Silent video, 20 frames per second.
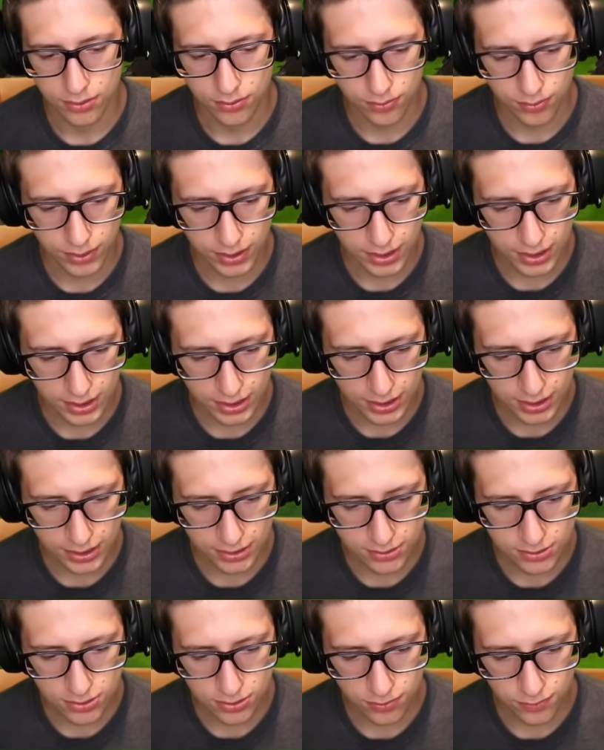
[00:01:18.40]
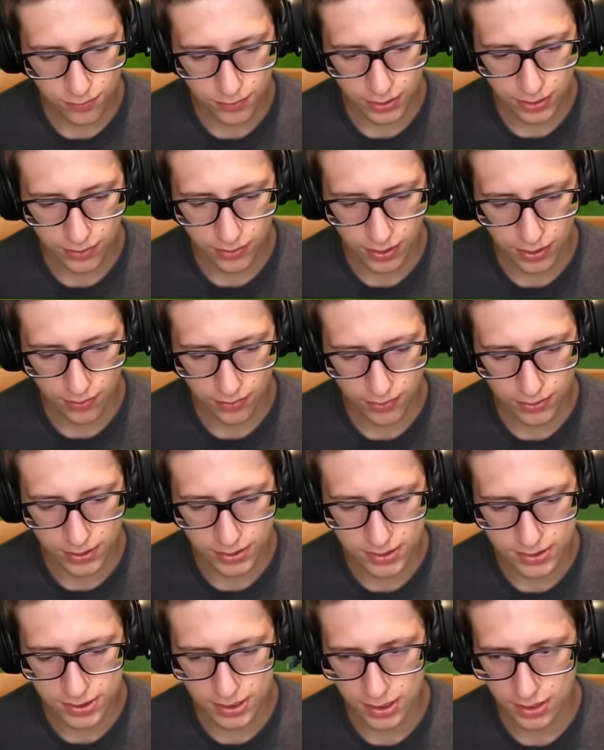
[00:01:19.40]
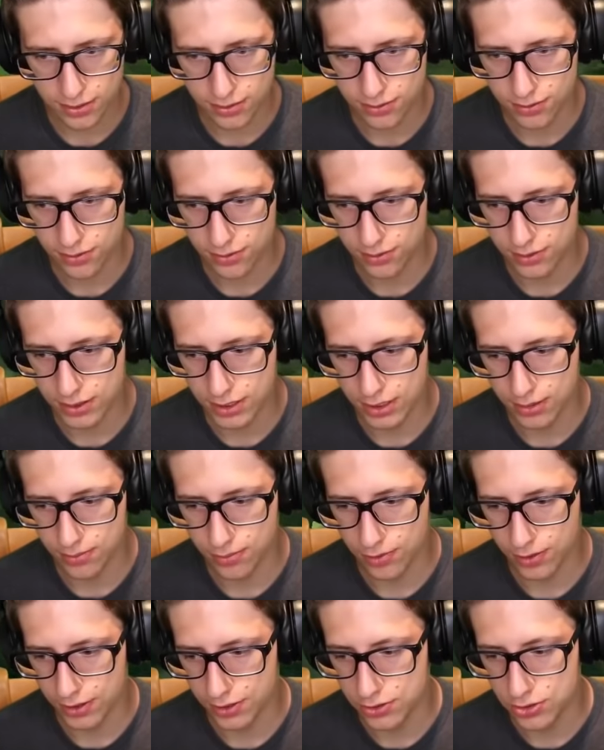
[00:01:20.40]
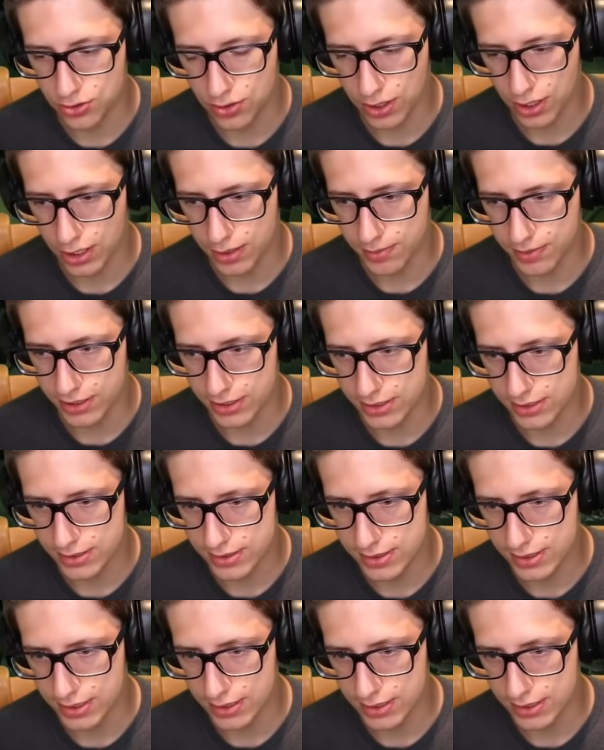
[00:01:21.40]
We need to figure out where this other neighboring tribe is,